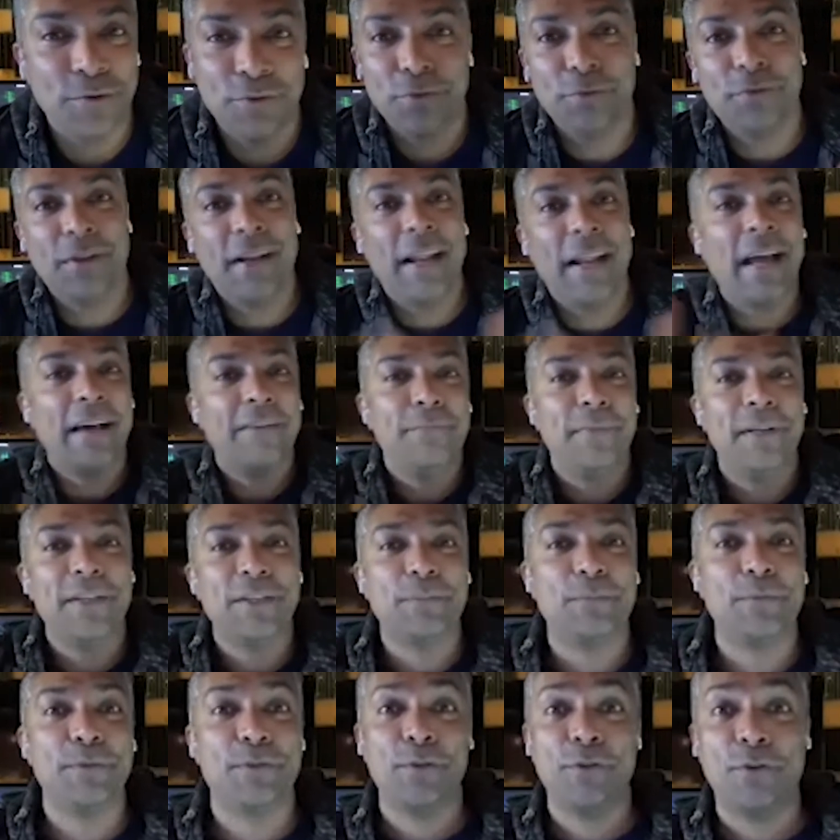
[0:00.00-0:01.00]
You can have
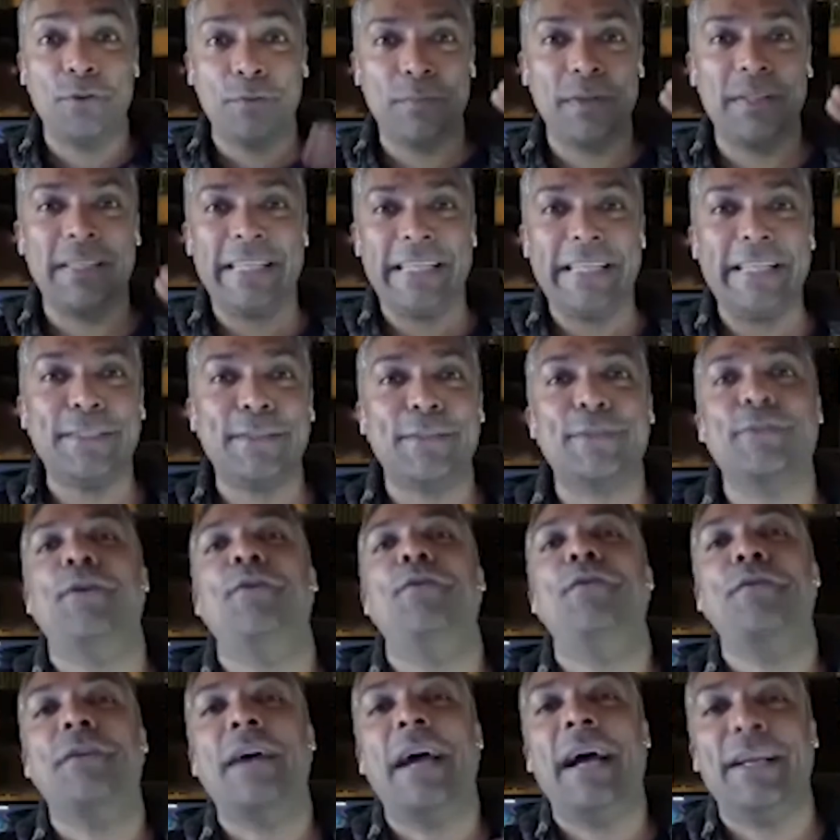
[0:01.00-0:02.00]
multiple songs, but each
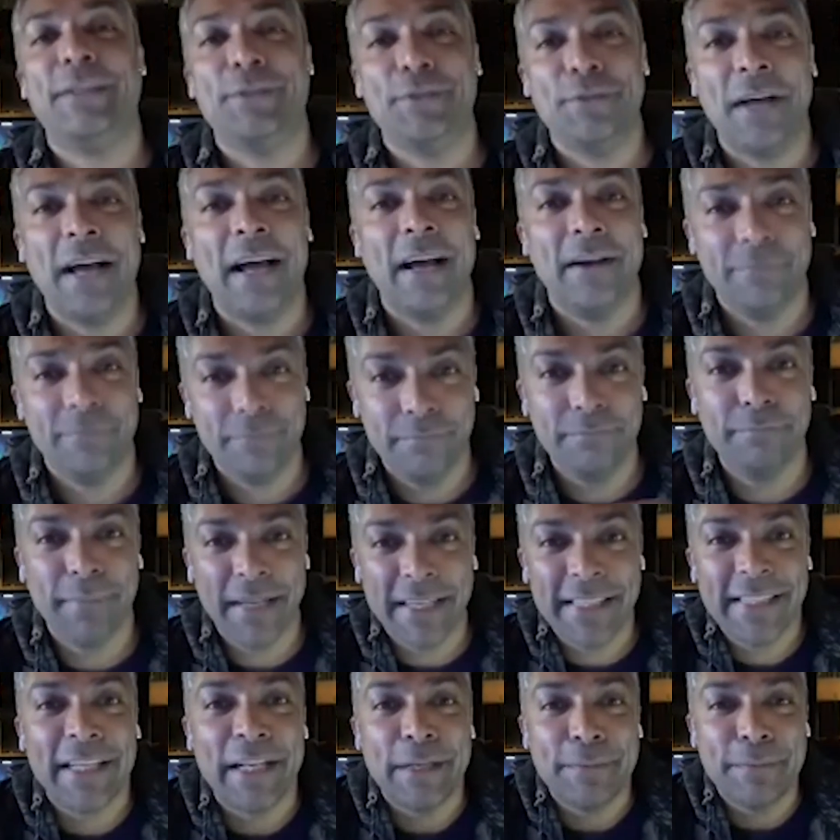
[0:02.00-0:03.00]
song has to
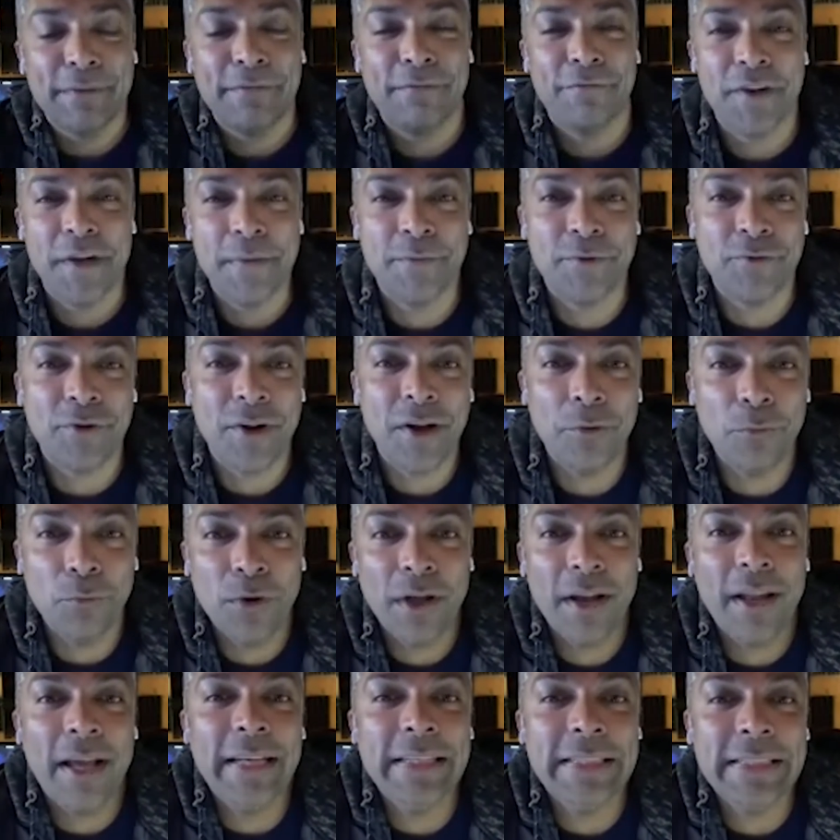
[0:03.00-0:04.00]
basically be framed around
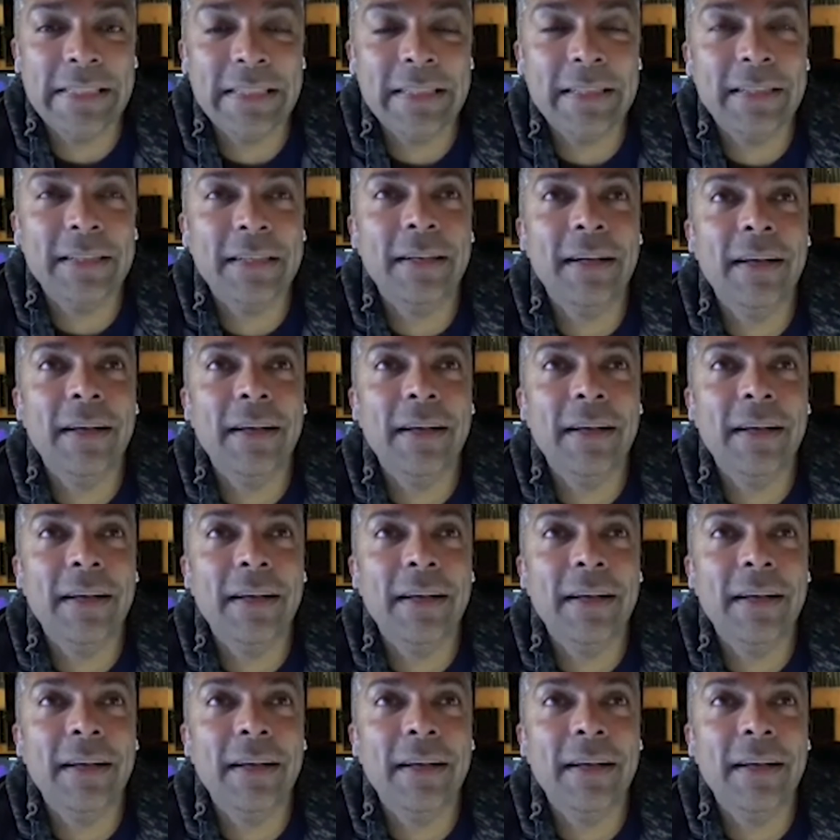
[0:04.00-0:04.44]
one idea.